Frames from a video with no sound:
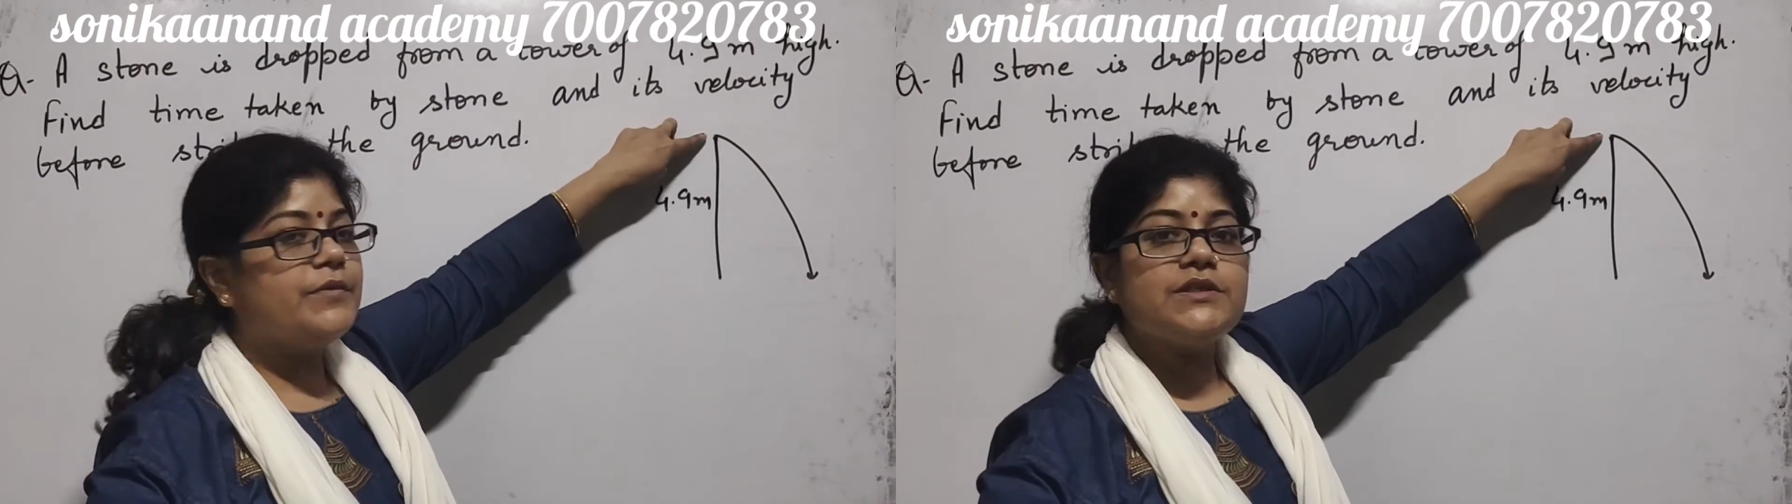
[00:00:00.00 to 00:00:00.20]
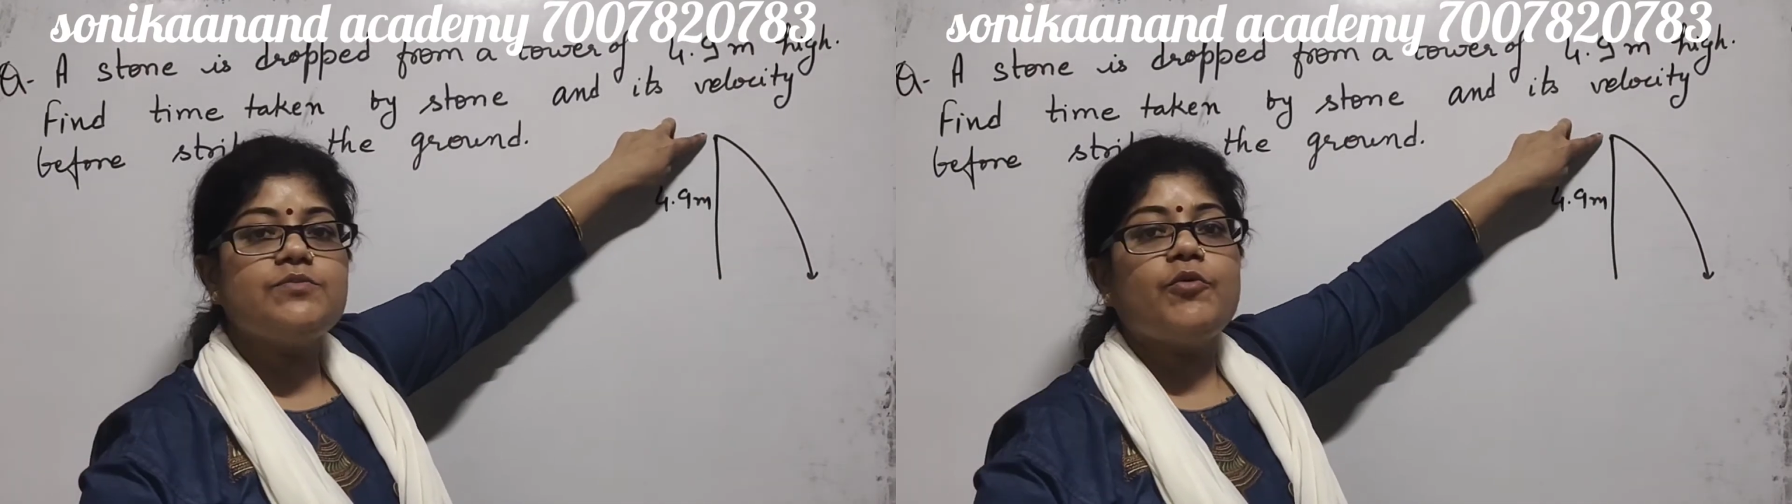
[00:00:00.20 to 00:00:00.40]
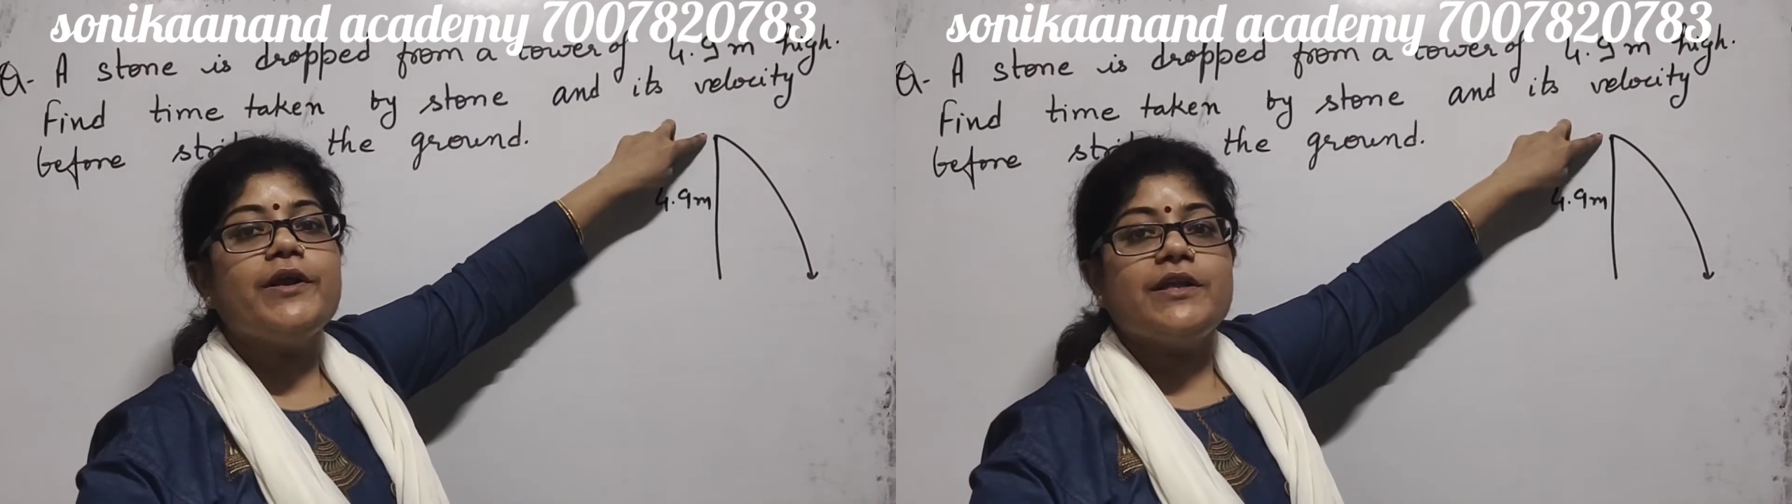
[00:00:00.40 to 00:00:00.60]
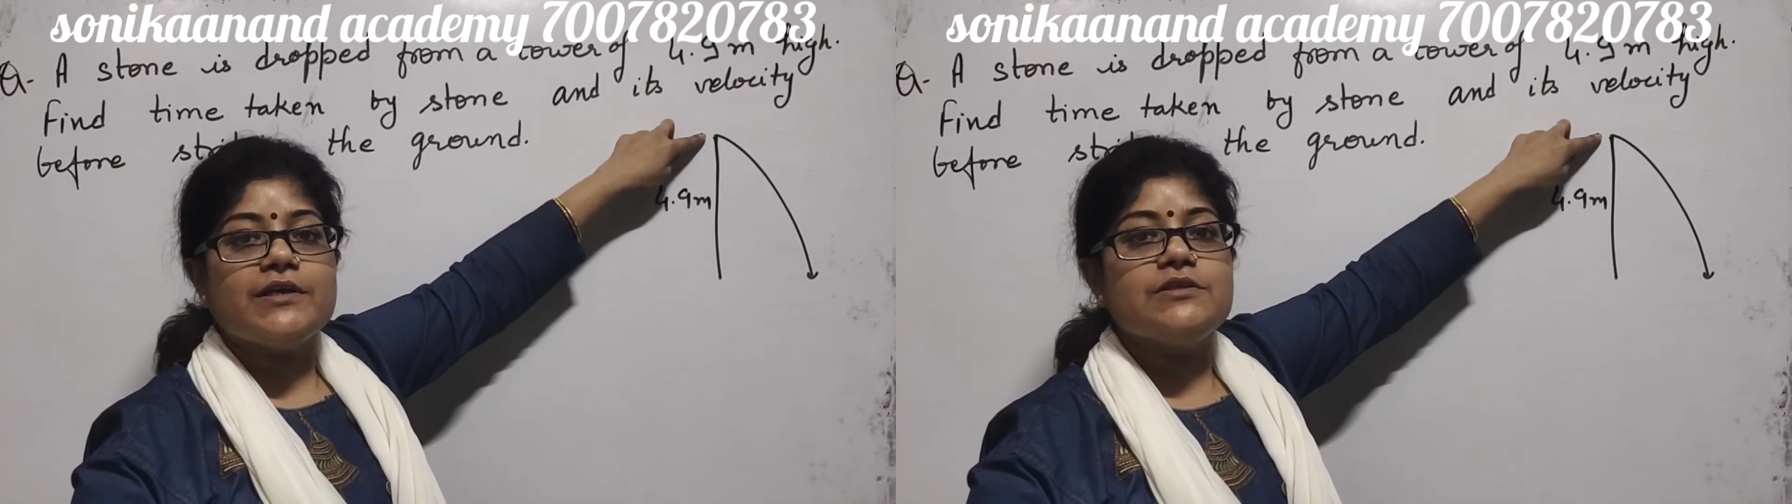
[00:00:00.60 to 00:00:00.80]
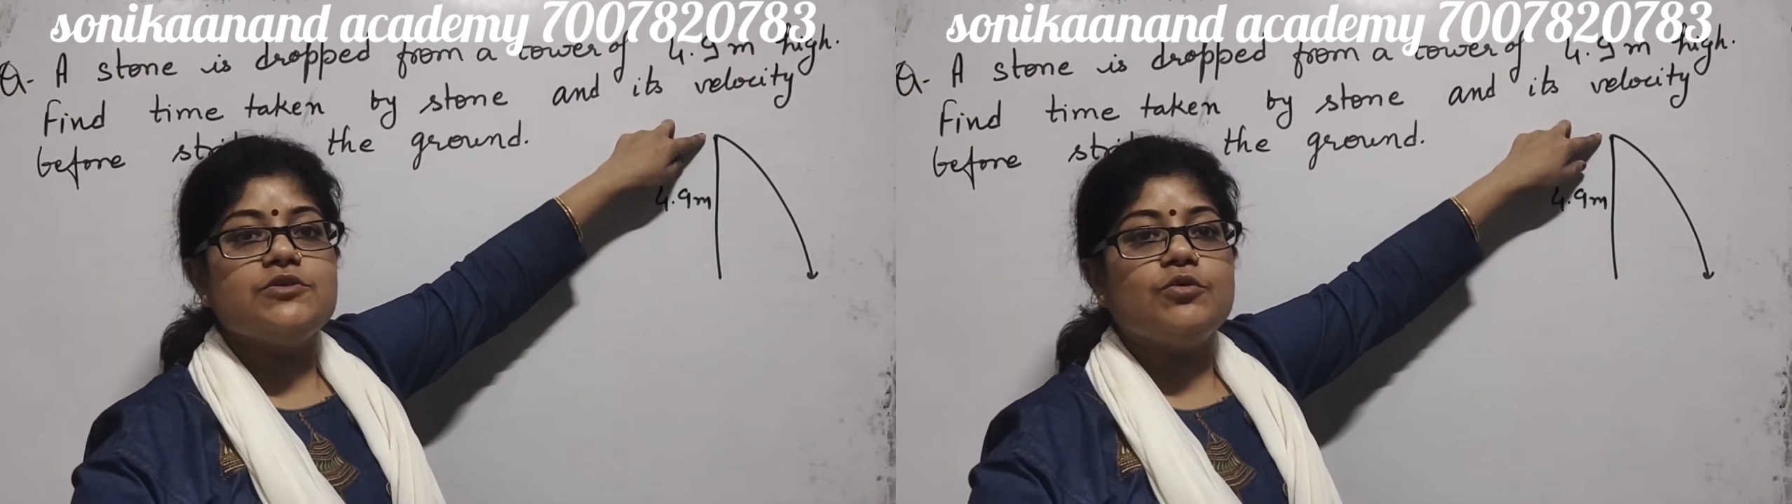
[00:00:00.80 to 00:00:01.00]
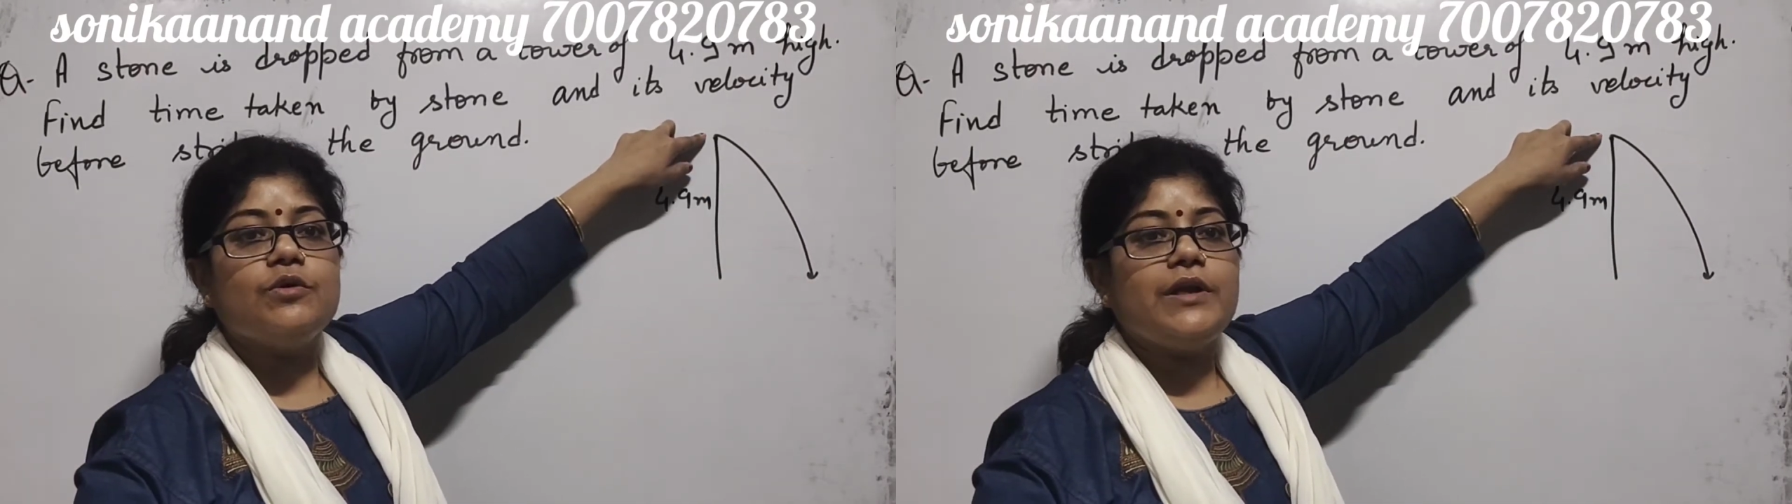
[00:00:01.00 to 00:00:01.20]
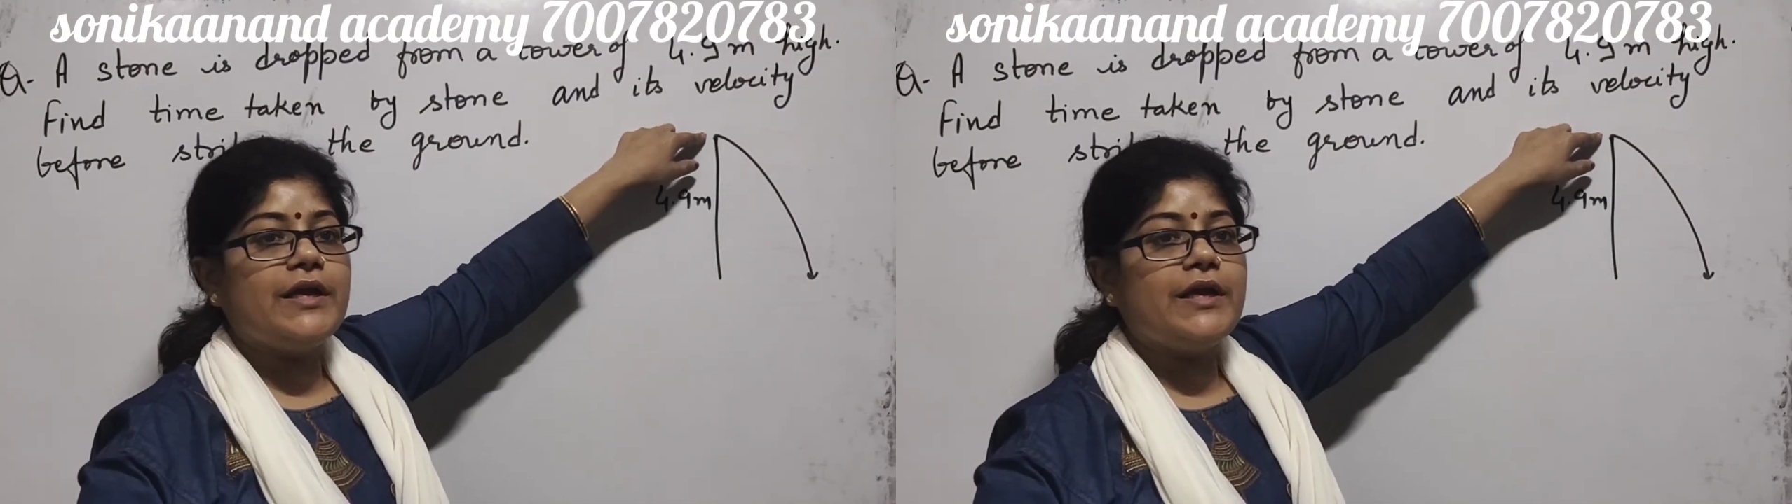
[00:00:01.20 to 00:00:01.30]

this point a stone